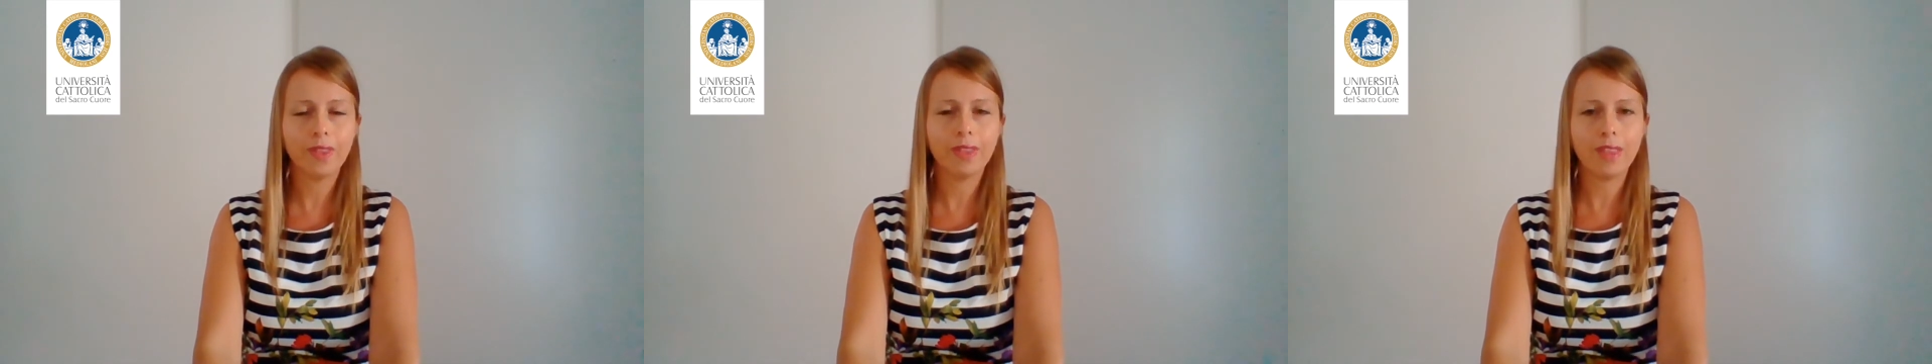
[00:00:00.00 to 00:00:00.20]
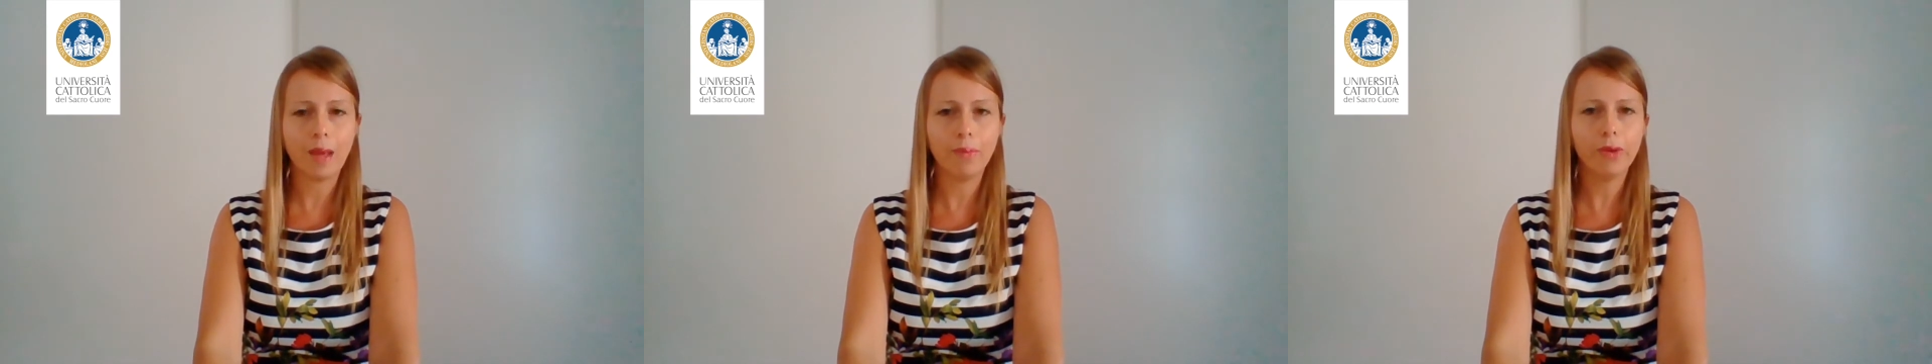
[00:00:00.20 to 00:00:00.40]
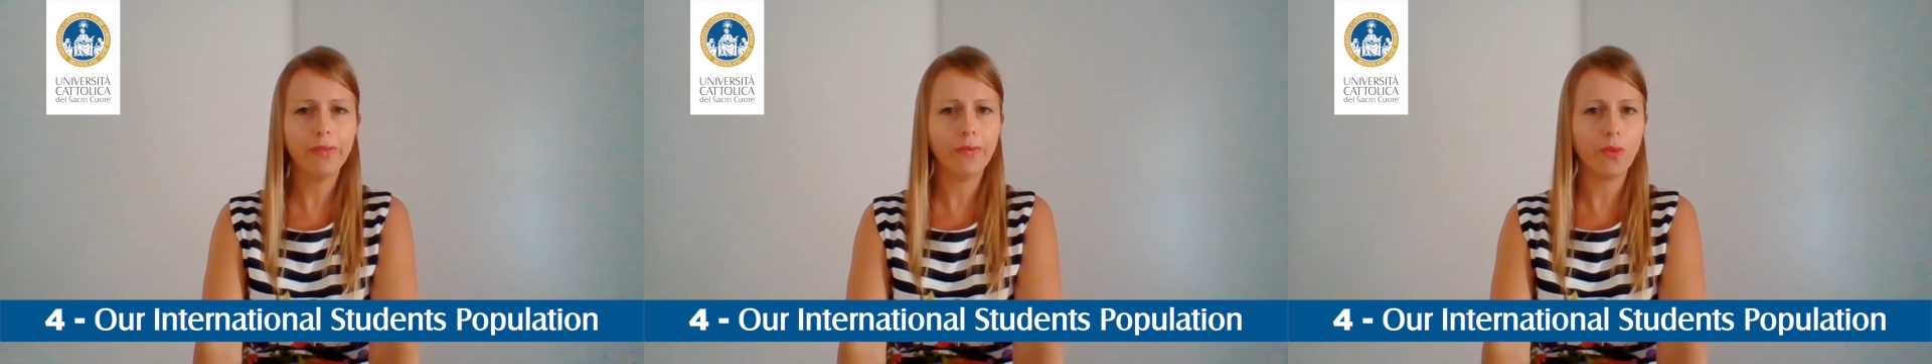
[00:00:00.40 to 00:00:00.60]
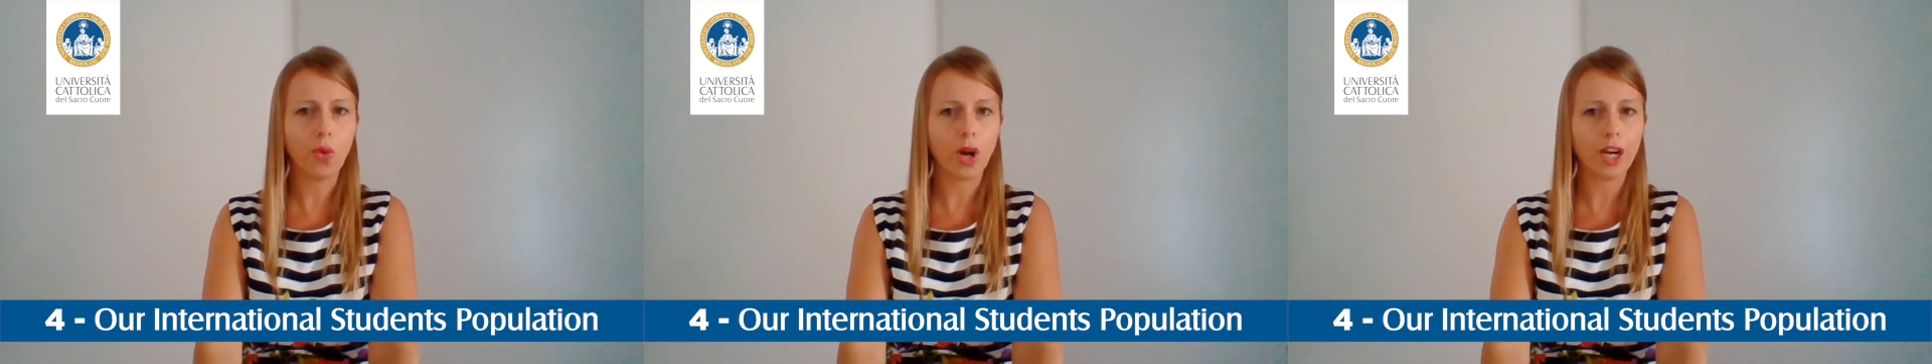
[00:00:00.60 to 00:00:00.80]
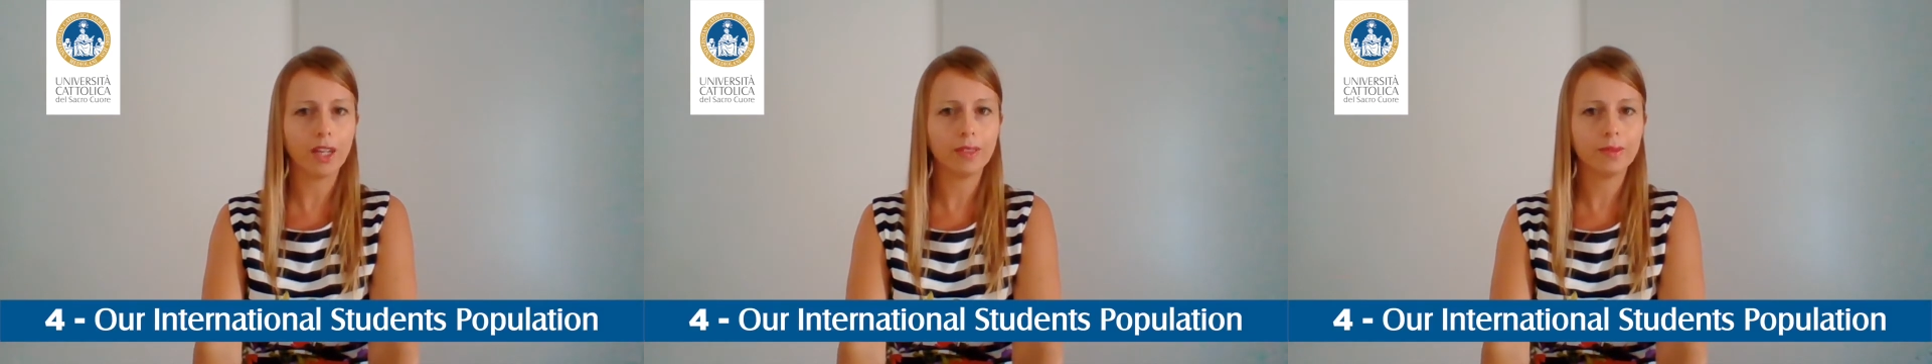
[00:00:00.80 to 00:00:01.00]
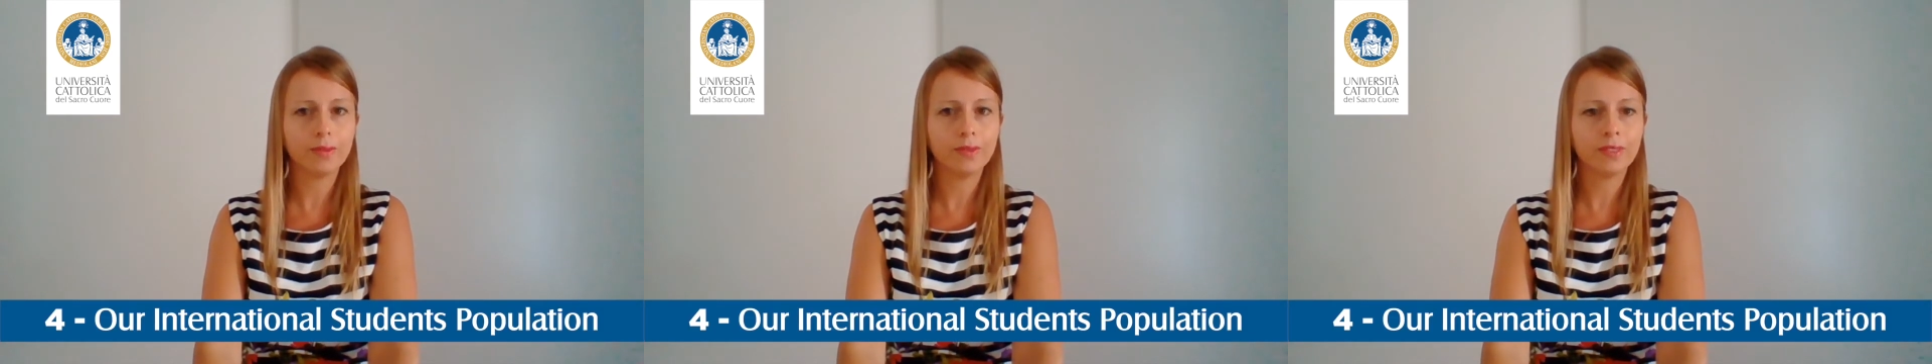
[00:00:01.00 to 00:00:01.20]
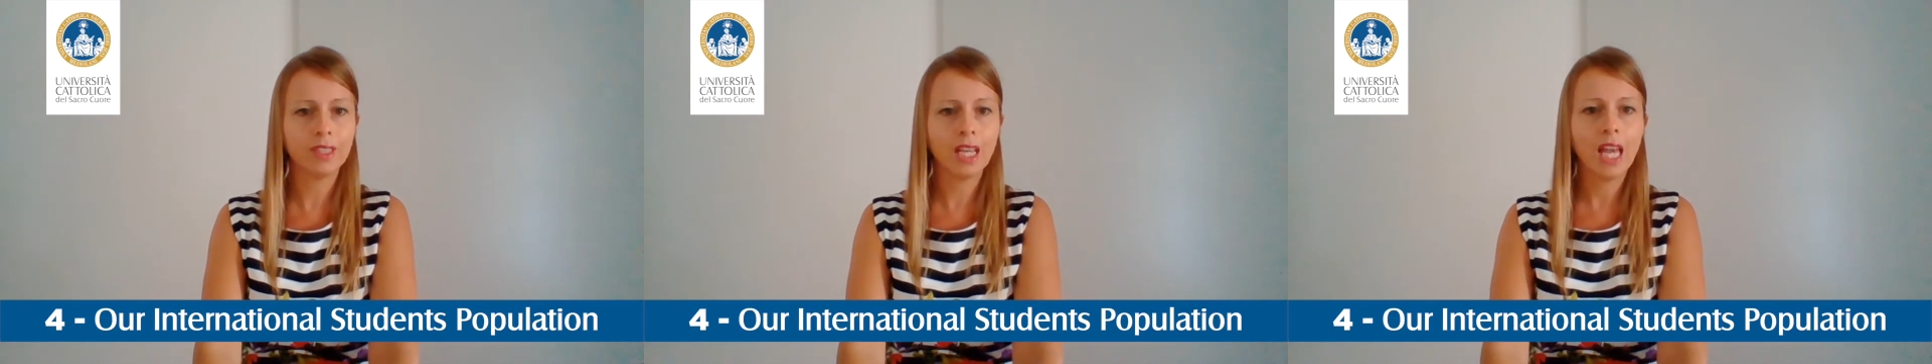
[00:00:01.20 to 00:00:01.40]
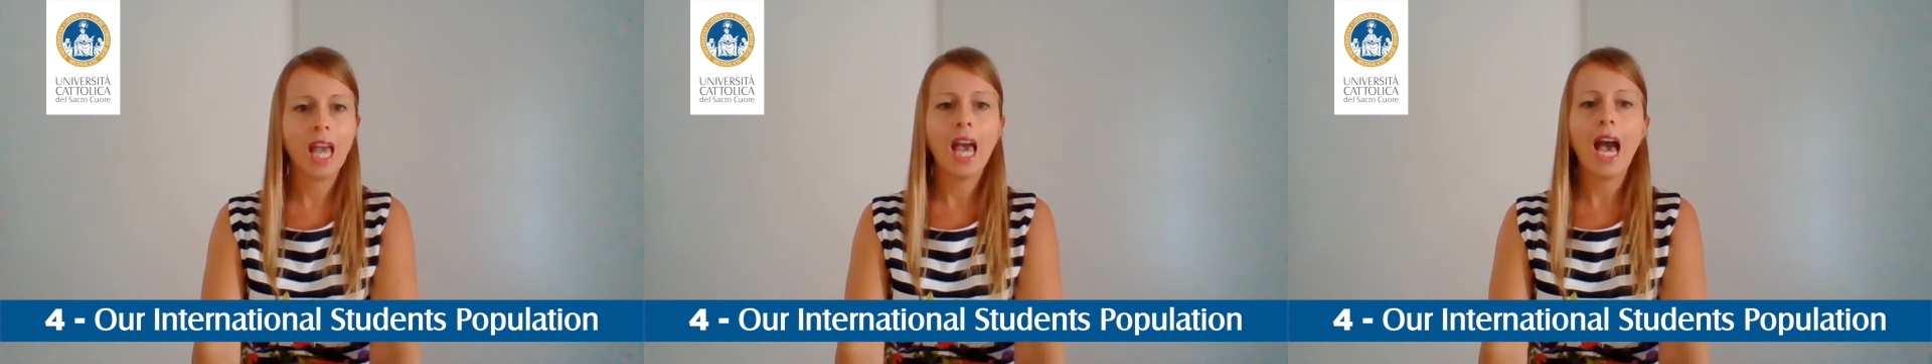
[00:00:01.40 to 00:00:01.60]
Number four,
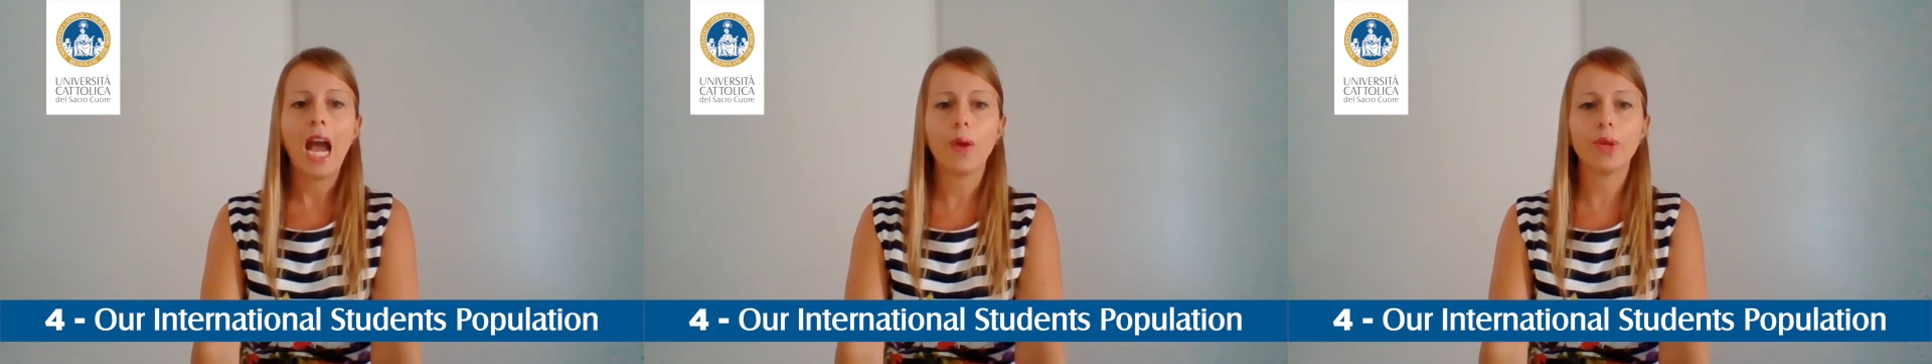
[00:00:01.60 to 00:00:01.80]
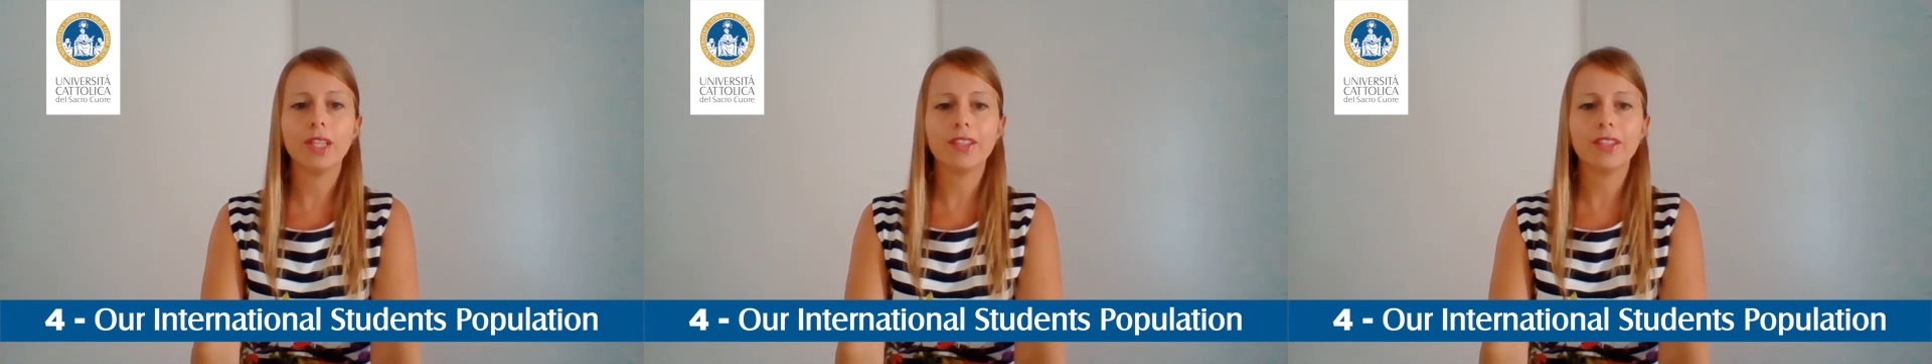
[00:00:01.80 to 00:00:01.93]
our